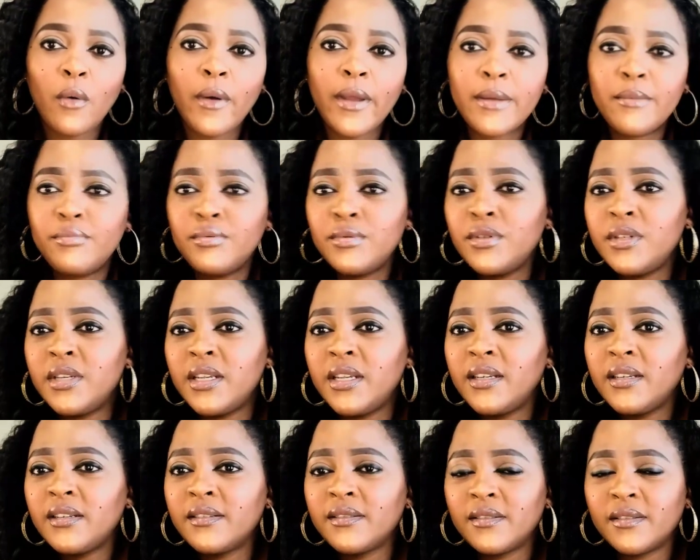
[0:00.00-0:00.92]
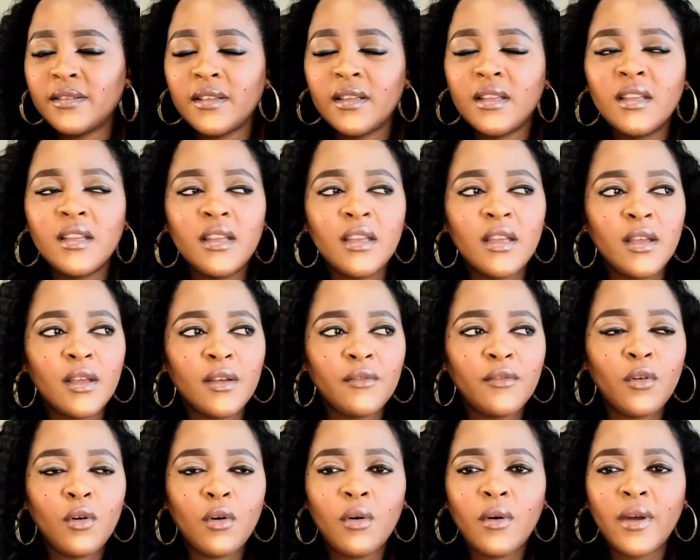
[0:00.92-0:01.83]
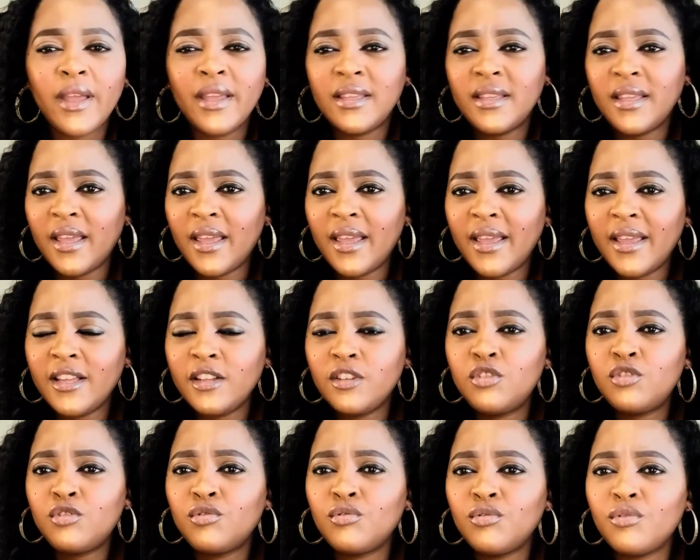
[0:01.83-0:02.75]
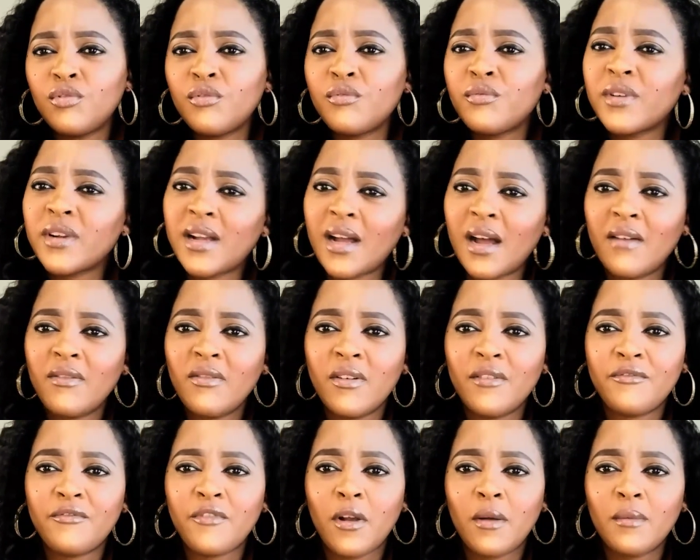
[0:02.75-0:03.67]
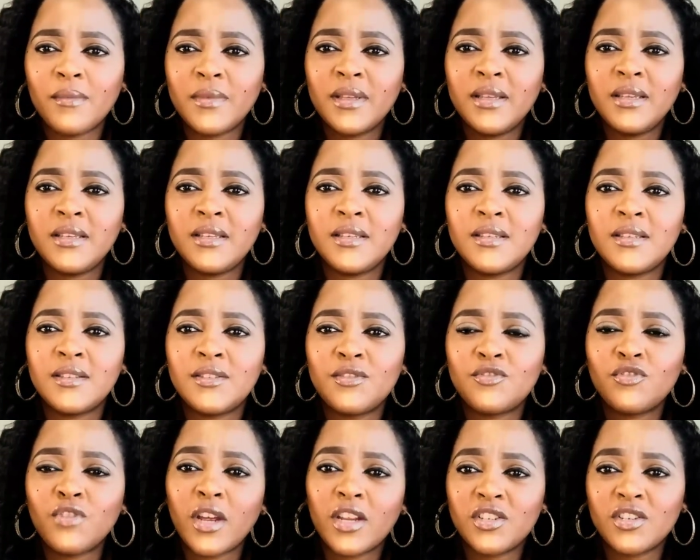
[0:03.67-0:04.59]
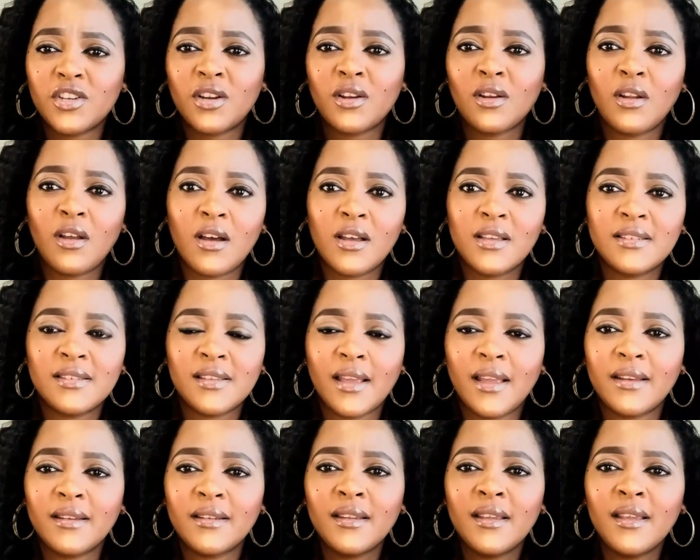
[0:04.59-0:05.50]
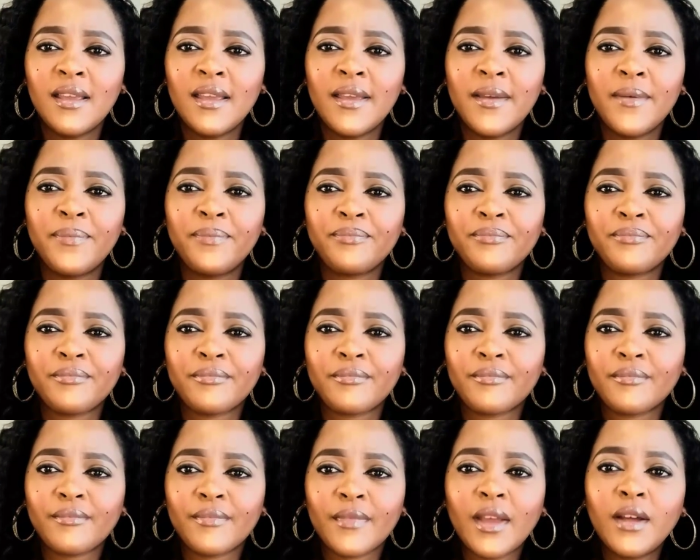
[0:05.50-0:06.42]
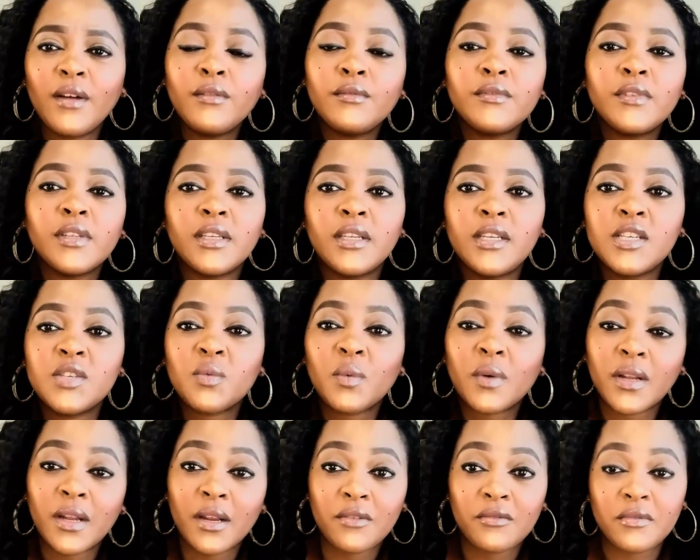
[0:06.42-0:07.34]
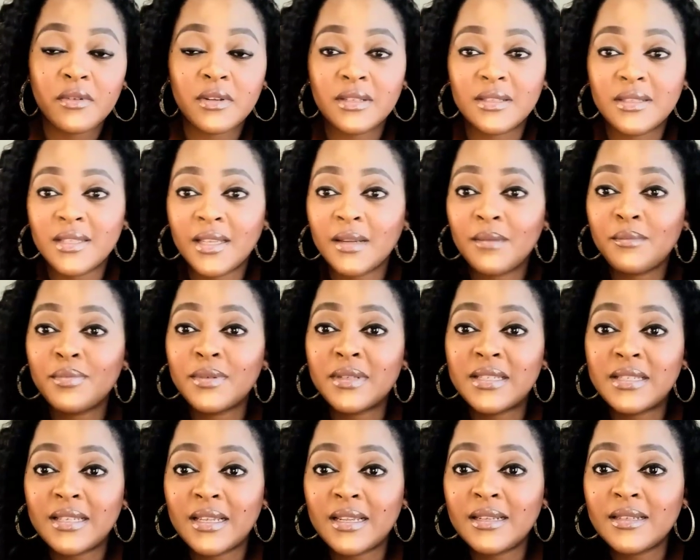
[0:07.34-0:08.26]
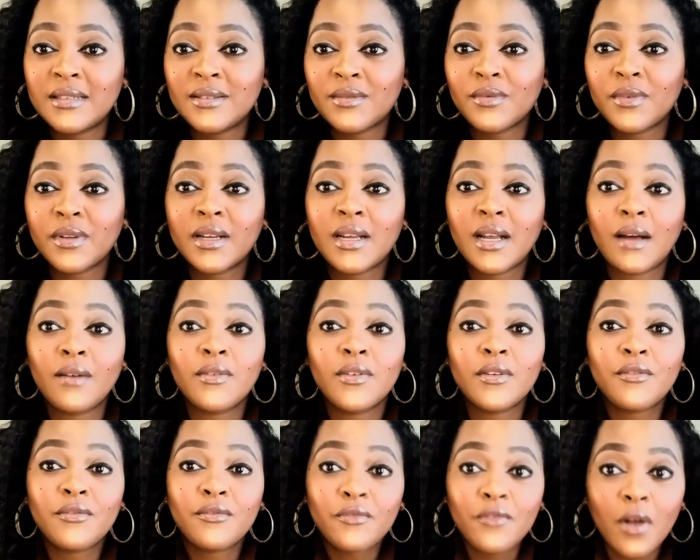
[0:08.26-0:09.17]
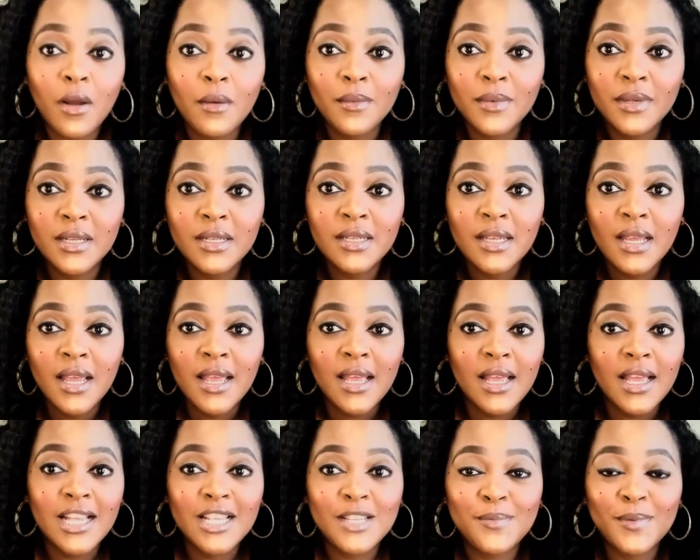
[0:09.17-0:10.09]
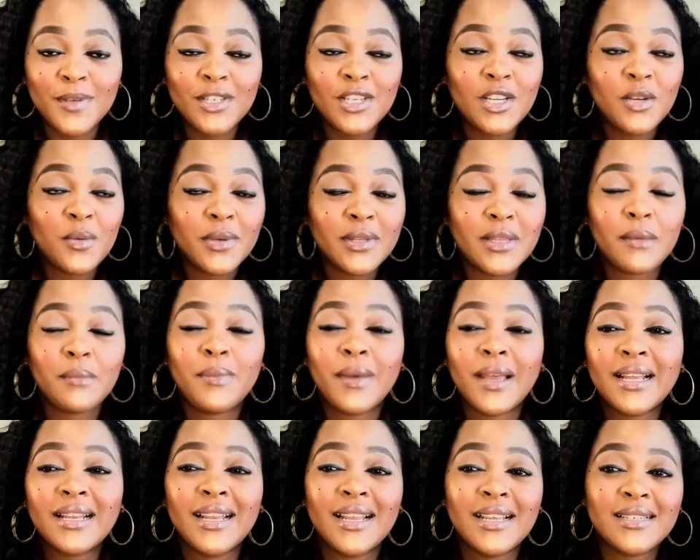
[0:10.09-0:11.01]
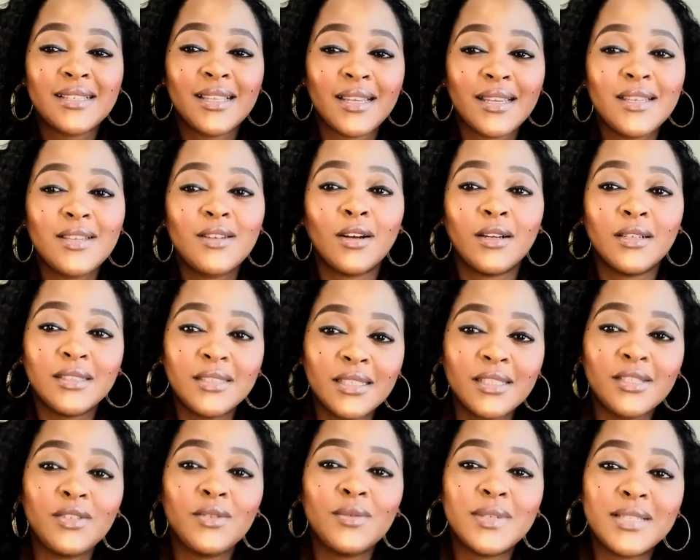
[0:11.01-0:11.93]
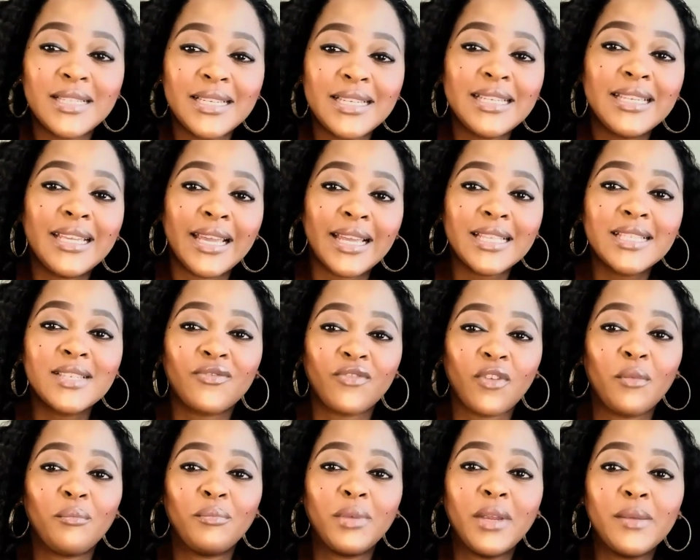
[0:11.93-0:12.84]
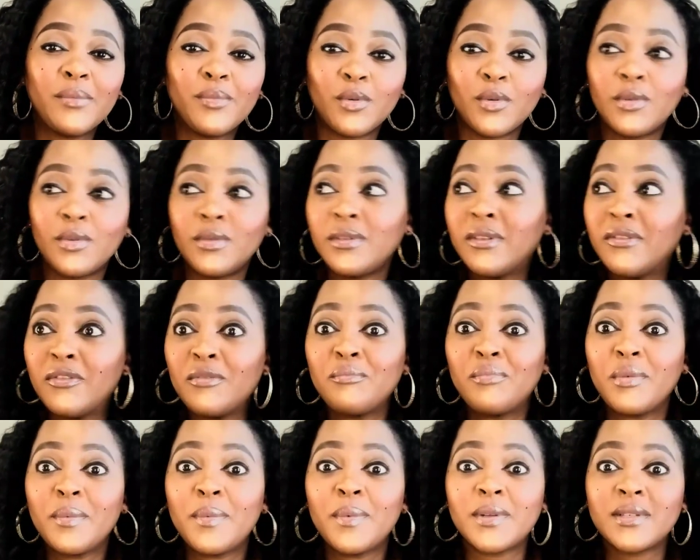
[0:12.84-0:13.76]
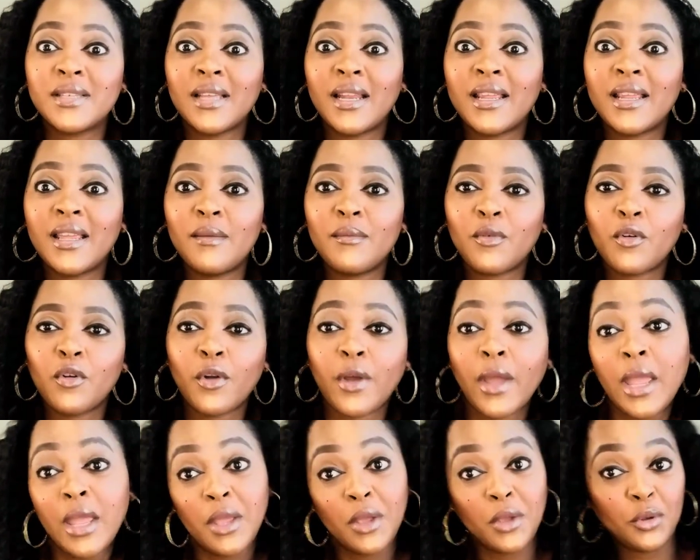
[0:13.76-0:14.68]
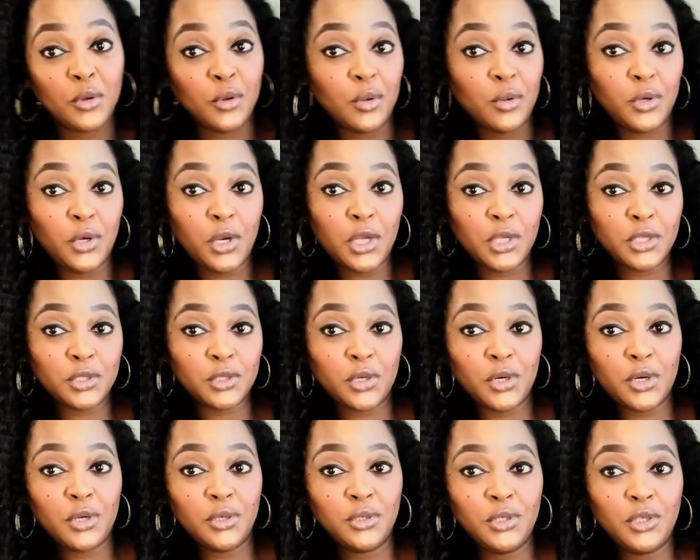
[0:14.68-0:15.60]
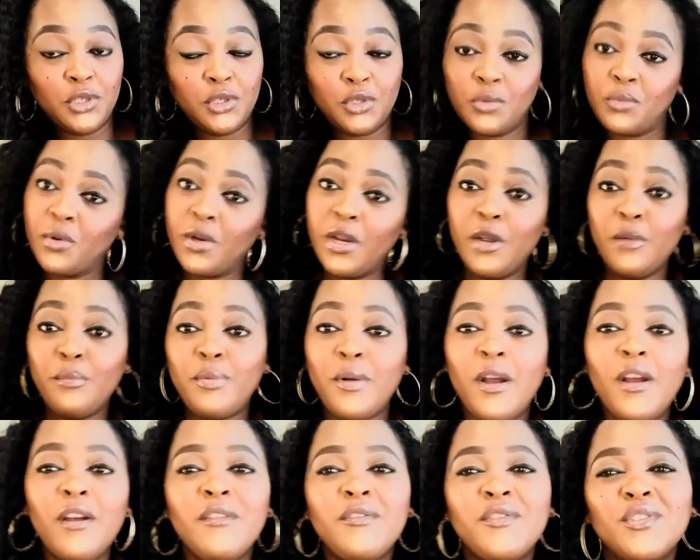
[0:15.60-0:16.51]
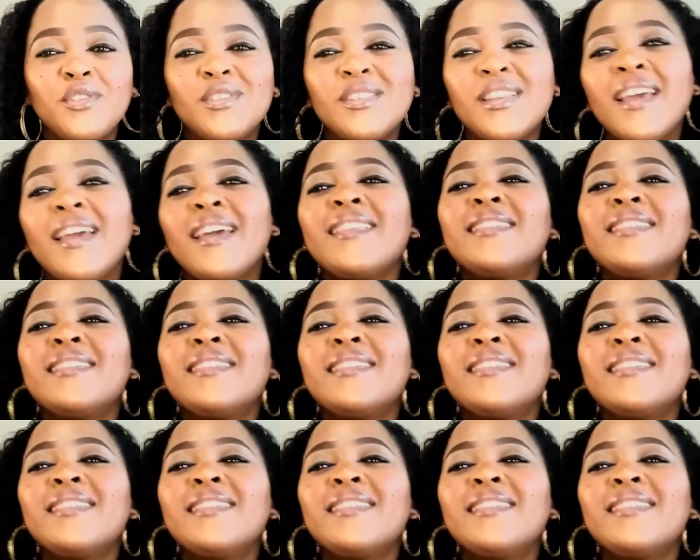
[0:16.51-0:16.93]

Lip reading: or a booty for AKA to recover from his tragic loss and I don't think he's 110% recovered from it, especially with the backlash that he continuously gets from people, even people telling him, oh, your next girl needs to wear a parachute.